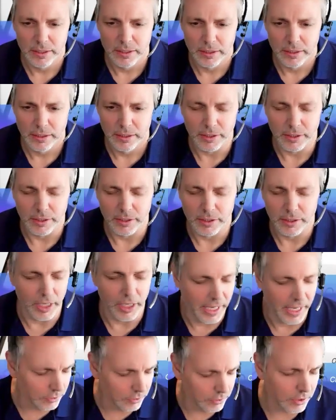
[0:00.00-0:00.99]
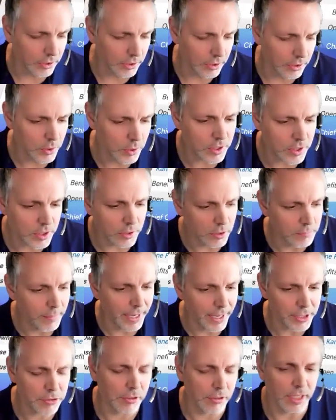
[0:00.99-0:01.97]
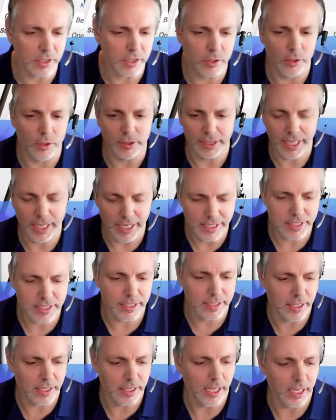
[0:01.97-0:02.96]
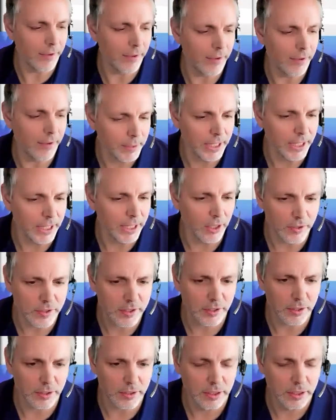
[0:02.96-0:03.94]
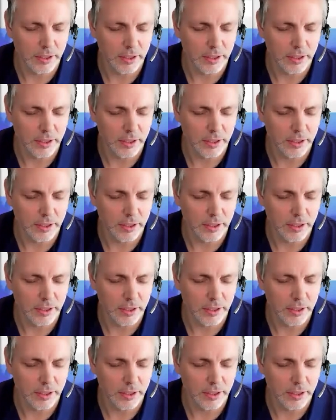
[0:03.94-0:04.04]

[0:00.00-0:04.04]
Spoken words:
And you can also do metrics on cases that haven't been answered,